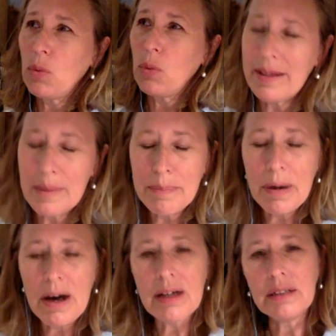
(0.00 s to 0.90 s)
the weight of the
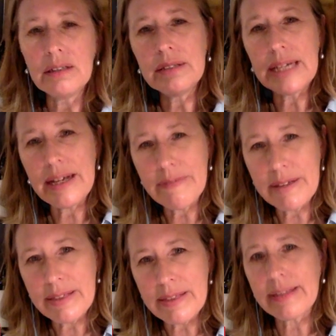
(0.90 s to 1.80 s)
bottle,
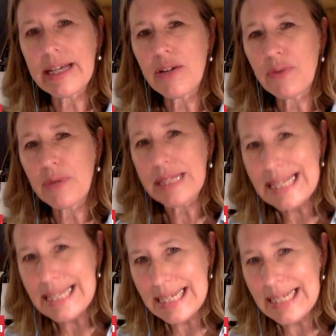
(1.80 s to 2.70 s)
everything. They had really
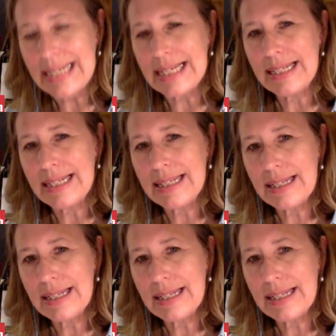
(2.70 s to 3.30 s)
studied it.